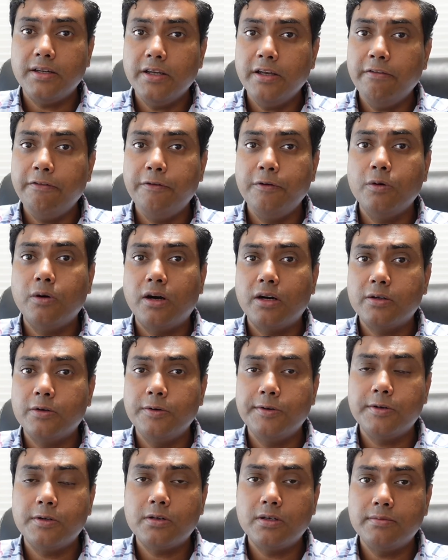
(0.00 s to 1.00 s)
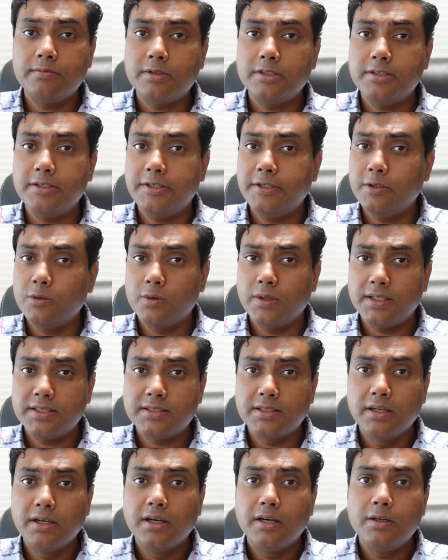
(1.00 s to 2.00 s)
if you are going to come to the
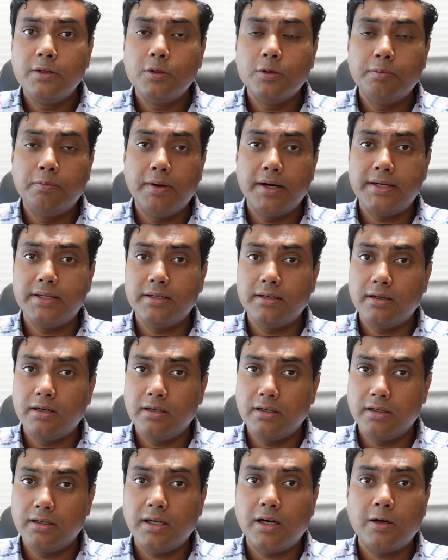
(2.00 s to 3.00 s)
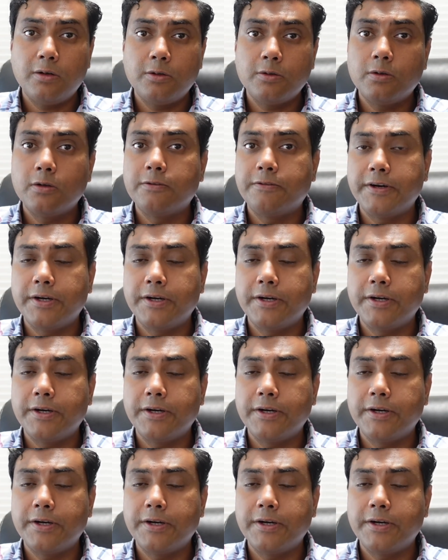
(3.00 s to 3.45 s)
US, you better learn how to cook for